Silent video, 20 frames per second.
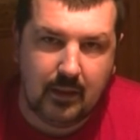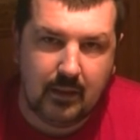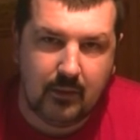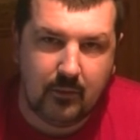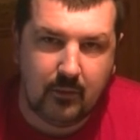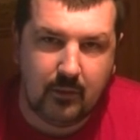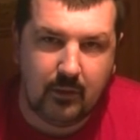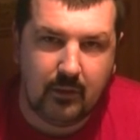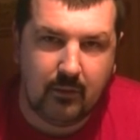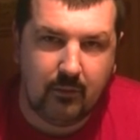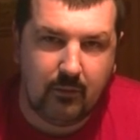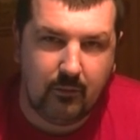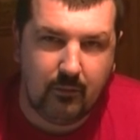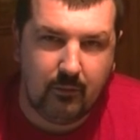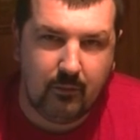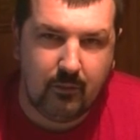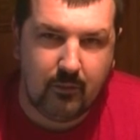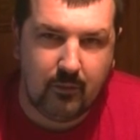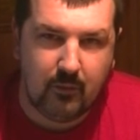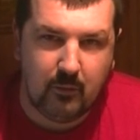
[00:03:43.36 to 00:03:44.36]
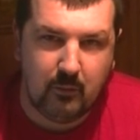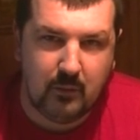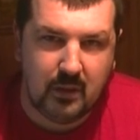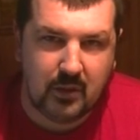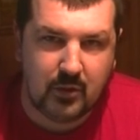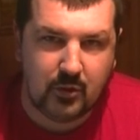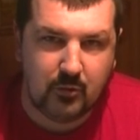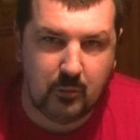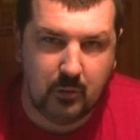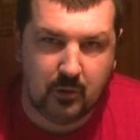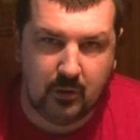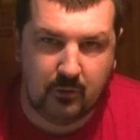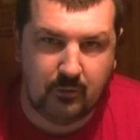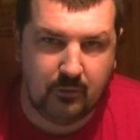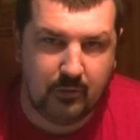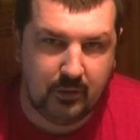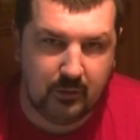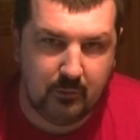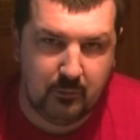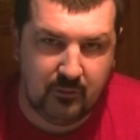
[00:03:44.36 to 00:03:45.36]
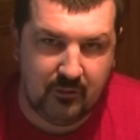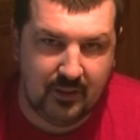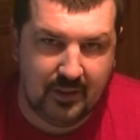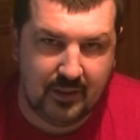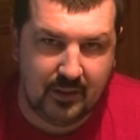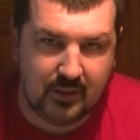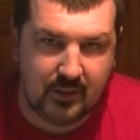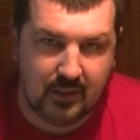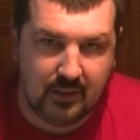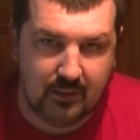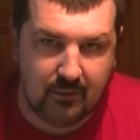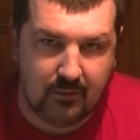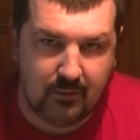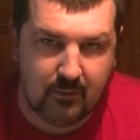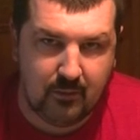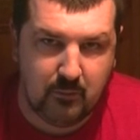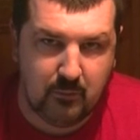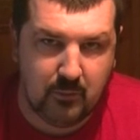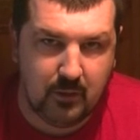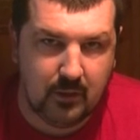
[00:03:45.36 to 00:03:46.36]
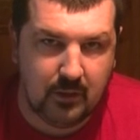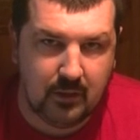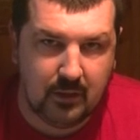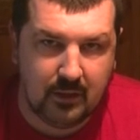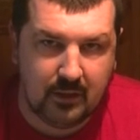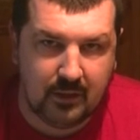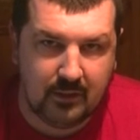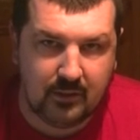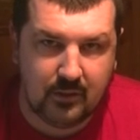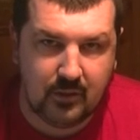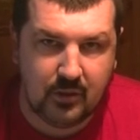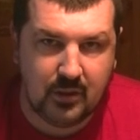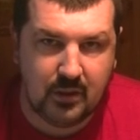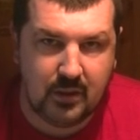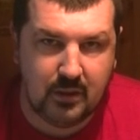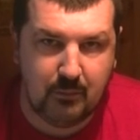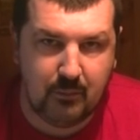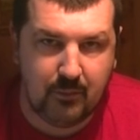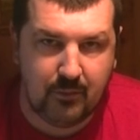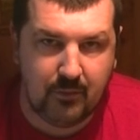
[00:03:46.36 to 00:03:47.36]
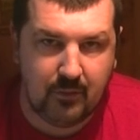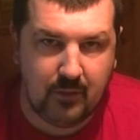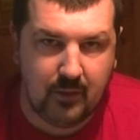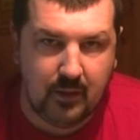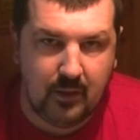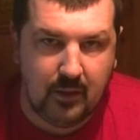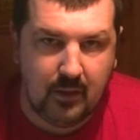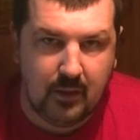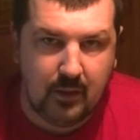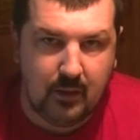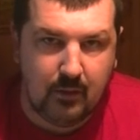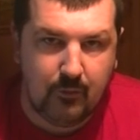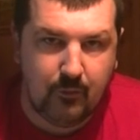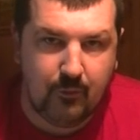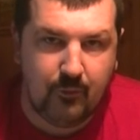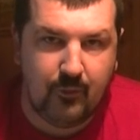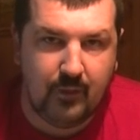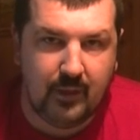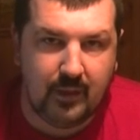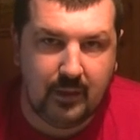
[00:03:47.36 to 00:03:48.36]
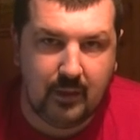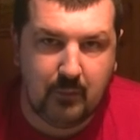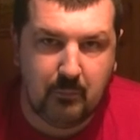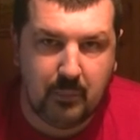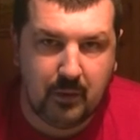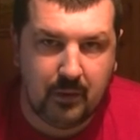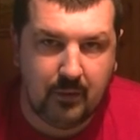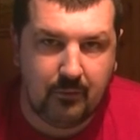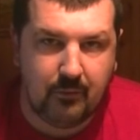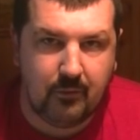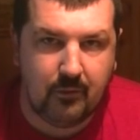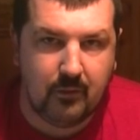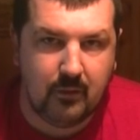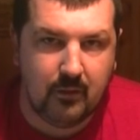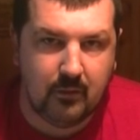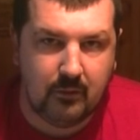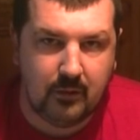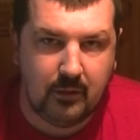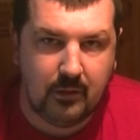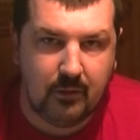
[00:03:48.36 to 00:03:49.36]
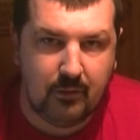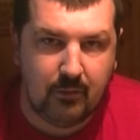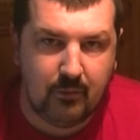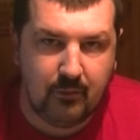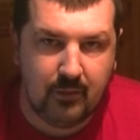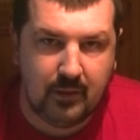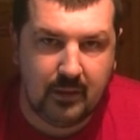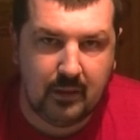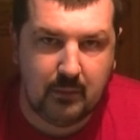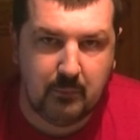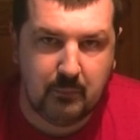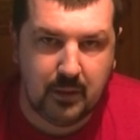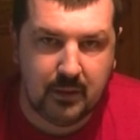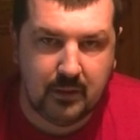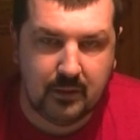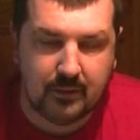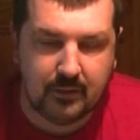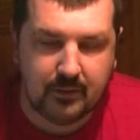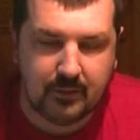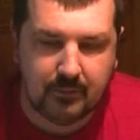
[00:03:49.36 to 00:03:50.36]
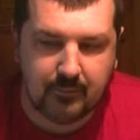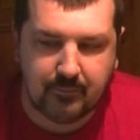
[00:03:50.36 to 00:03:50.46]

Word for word: doing so much work for the franchise, modeling the ships, think about stories, think about